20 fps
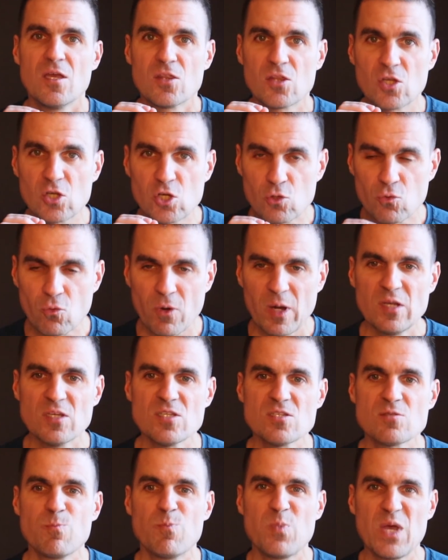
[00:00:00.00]
the
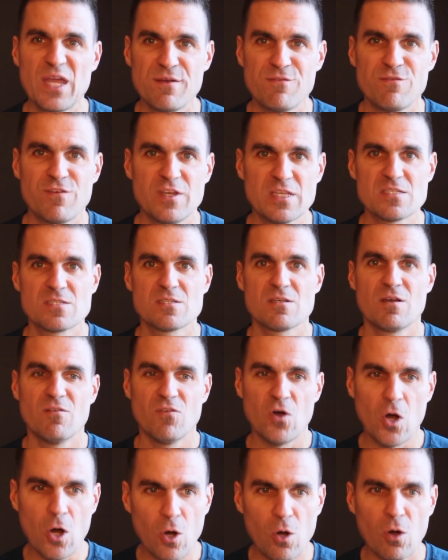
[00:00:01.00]
greatest benefits
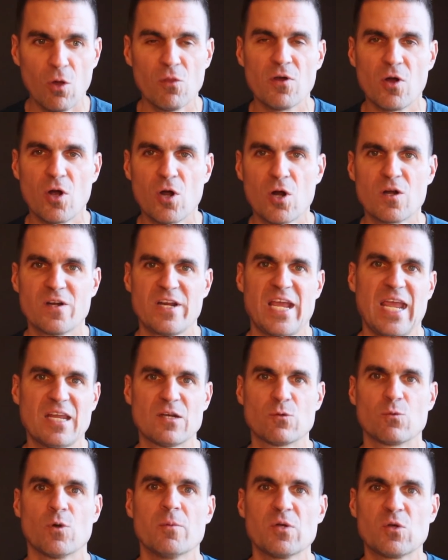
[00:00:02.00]
of all the hard
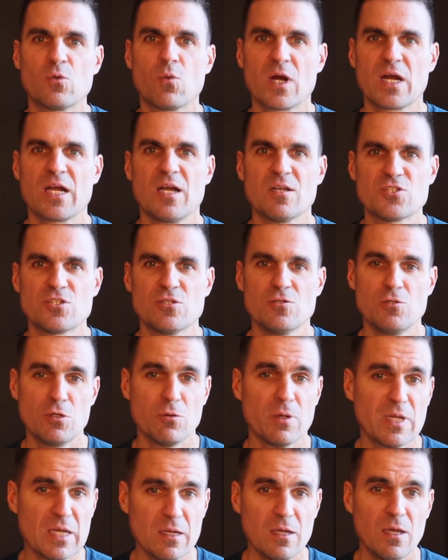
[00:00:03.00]
anaerobic workouts you're
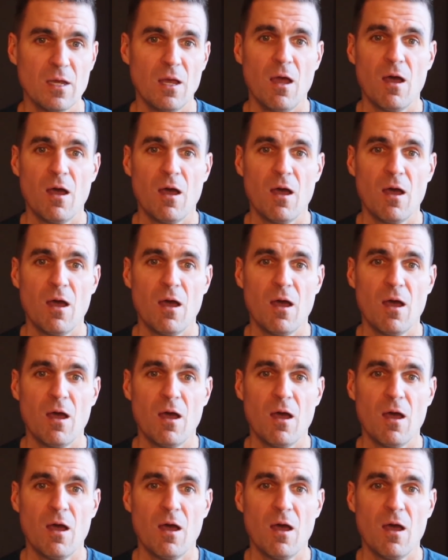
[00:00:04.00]
doing